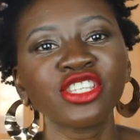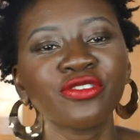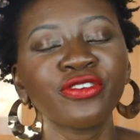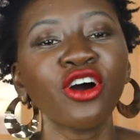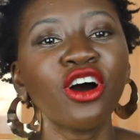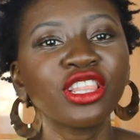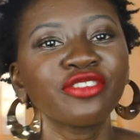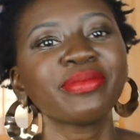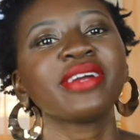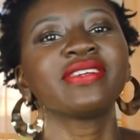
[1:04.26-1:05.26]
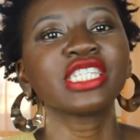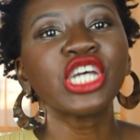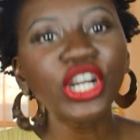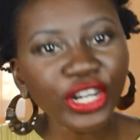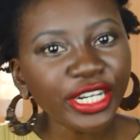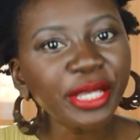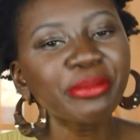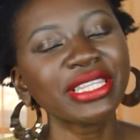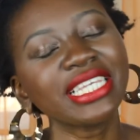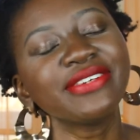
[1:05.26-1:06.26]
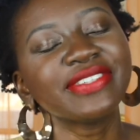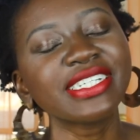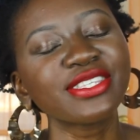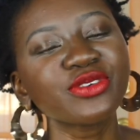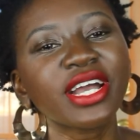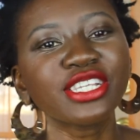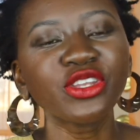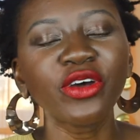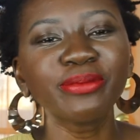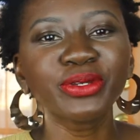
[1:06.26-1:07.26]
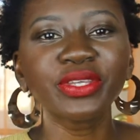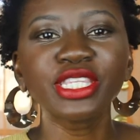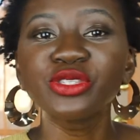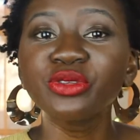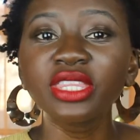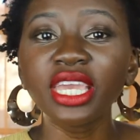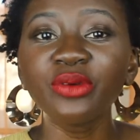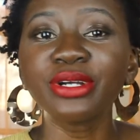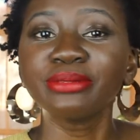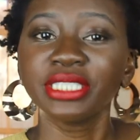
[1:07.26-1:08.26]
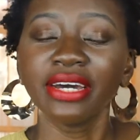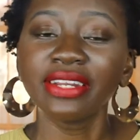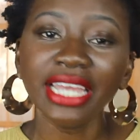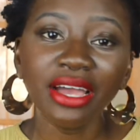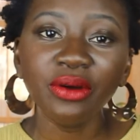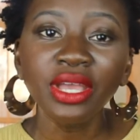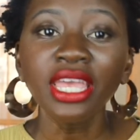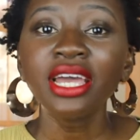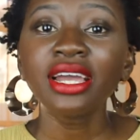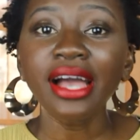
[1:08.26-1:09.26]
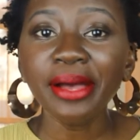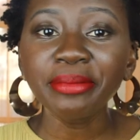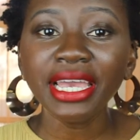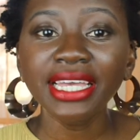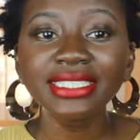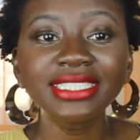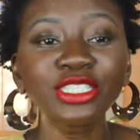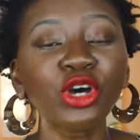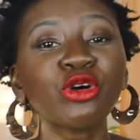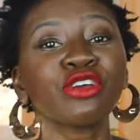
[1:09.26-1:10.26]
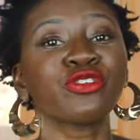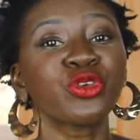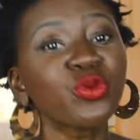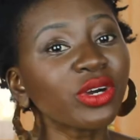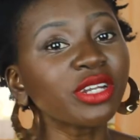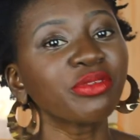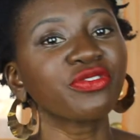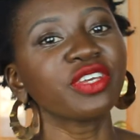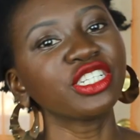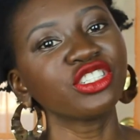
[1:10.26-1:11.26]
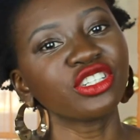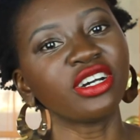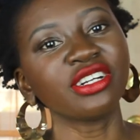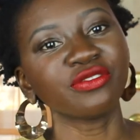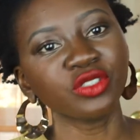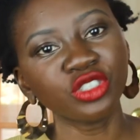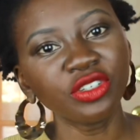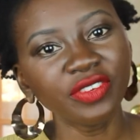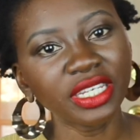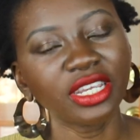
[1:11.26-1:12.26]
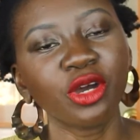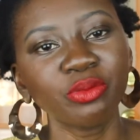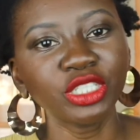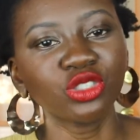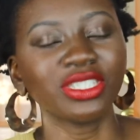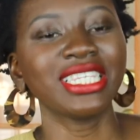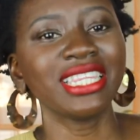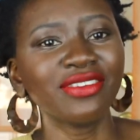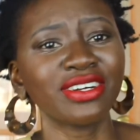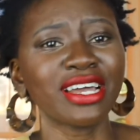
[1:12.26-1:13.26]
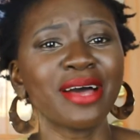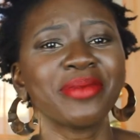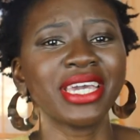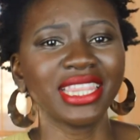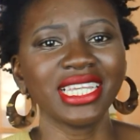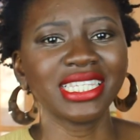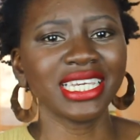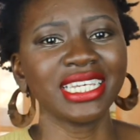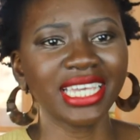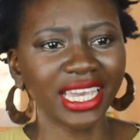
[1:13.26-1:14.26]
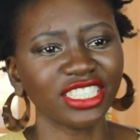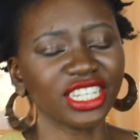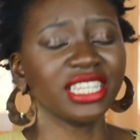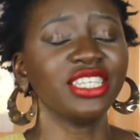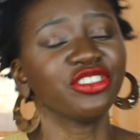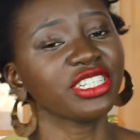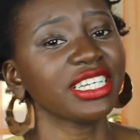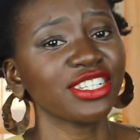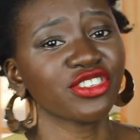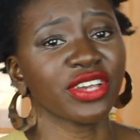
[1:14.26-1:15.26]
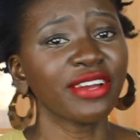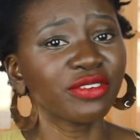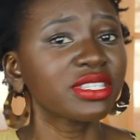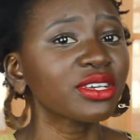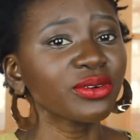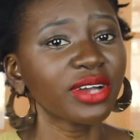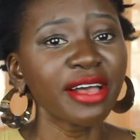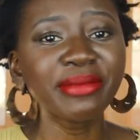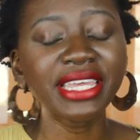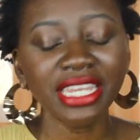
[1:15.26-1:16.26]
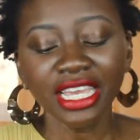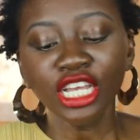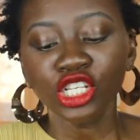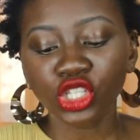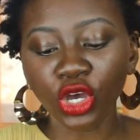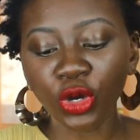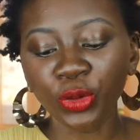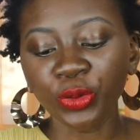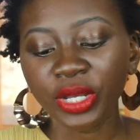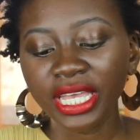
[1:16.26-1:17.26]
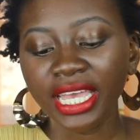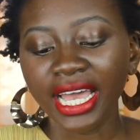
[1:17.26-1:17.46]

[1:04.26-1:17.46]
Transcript: so for all of my returning beloveds, you guys know I'm doing this new thing where I'm shouting out comments. So if you want to be featured on a future video, be sure to leave a comment and let's engage. I literally answer every single comment. So